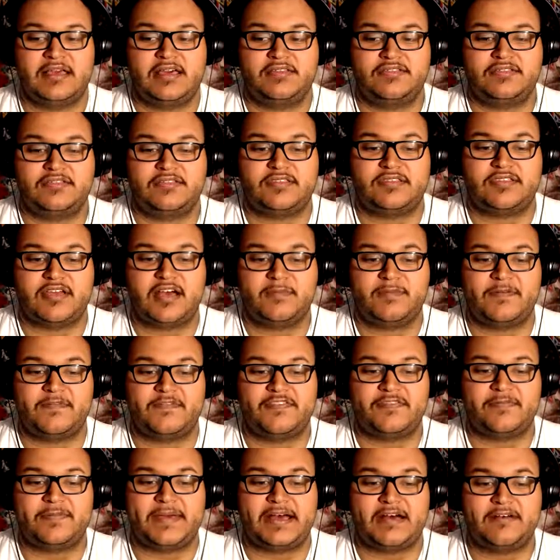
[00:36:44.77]
to the top of
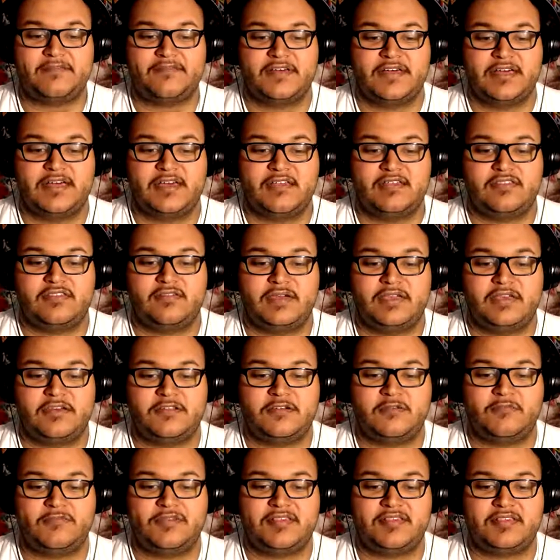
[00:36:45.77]
his mouth, so I could
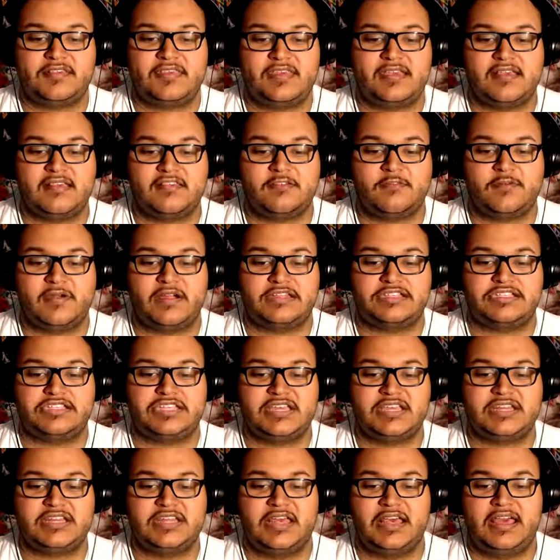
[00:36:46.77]
only see his square
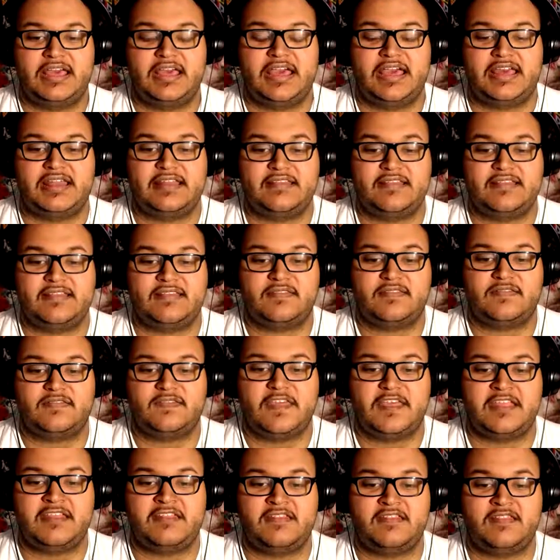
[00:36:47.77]
chin and his
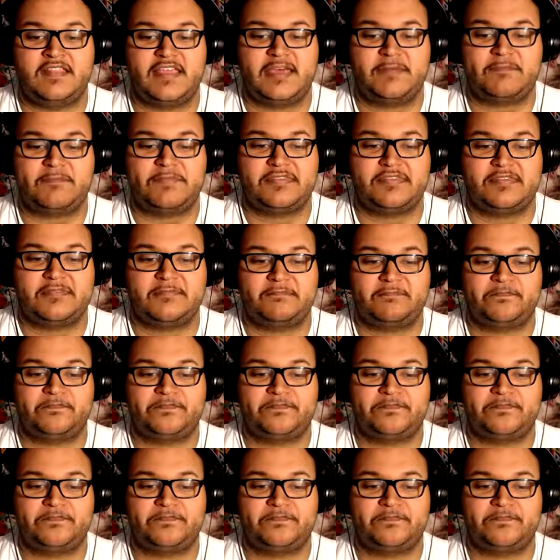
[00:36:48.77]
thin lips.